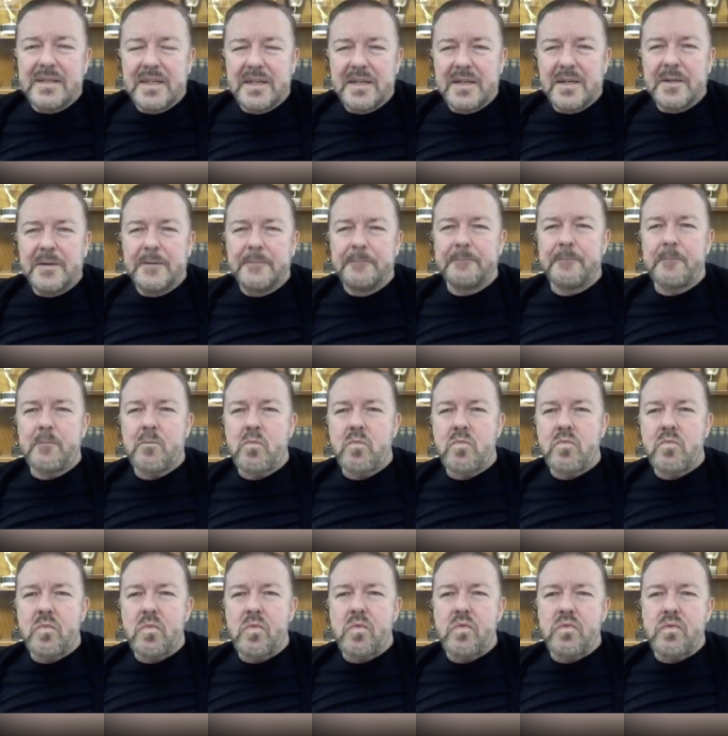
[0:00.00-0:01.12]
do.
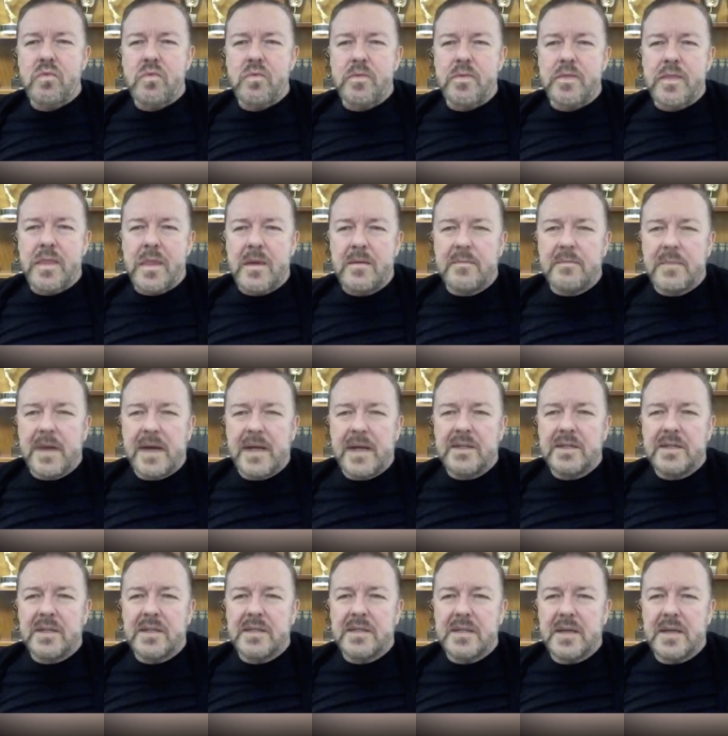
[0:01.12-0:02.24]

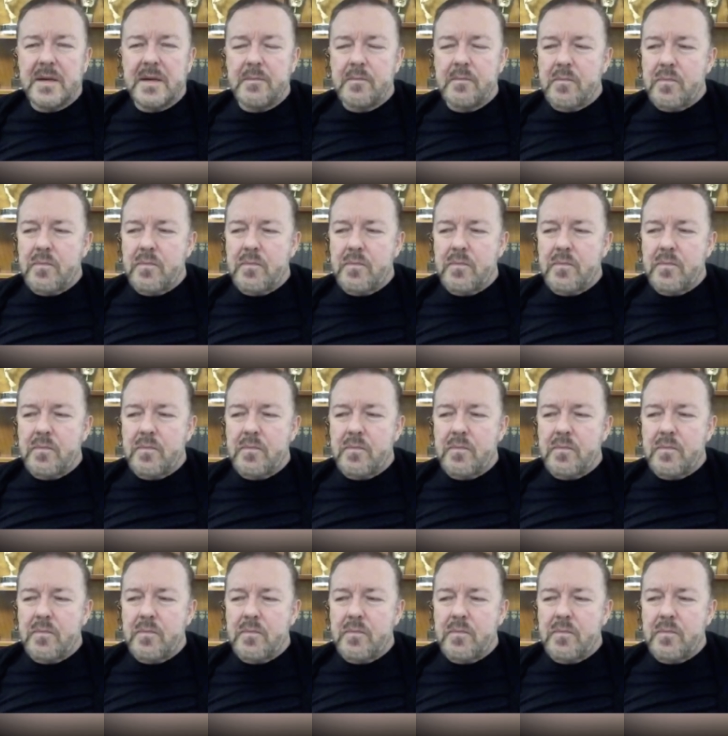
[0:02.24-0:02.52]
Manchester.